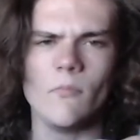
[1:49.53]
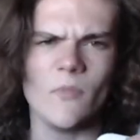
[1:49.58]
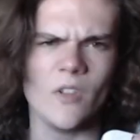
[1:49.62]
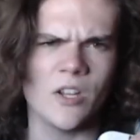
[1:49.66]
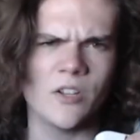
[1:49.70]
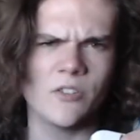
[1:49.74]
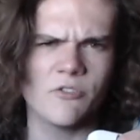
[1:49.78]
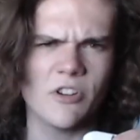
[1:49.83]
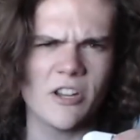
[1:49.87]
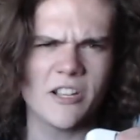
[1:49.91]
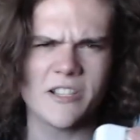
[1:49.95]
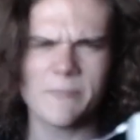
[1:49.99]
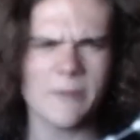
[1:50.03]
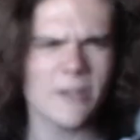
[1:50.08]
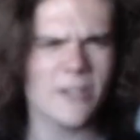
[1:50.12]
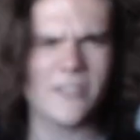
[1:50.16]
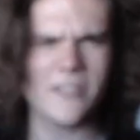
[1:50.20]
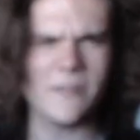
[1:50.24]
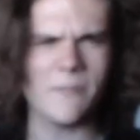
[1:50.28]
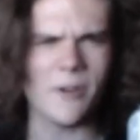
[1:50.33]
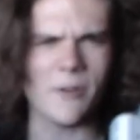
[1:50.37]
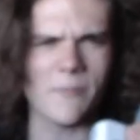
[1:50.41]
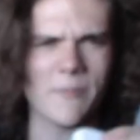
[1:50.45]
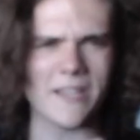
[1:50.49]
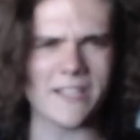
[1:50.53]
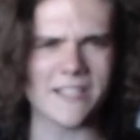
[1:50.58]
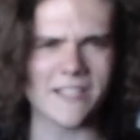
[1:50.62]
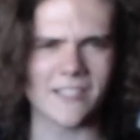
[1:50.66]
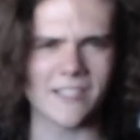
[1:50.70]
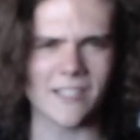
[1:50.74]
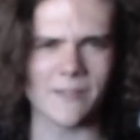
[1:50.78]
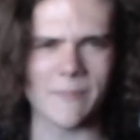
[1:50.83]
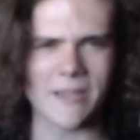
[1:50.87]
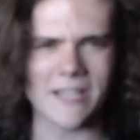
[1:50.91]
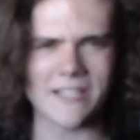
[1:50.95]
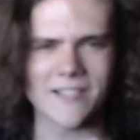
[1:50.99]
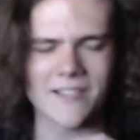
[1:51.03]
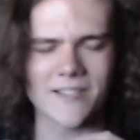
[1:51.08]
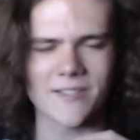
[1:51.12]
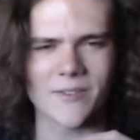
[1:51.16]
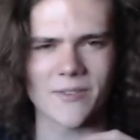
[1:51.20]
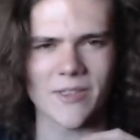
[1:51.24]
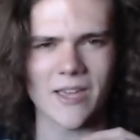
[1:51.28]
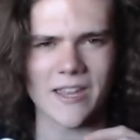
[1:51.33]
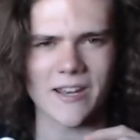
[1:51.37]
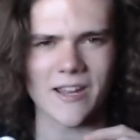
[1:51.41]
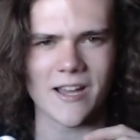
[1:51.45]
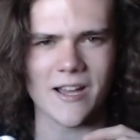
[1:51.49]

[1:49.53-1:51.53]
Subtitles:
transparency mode basically makes it so then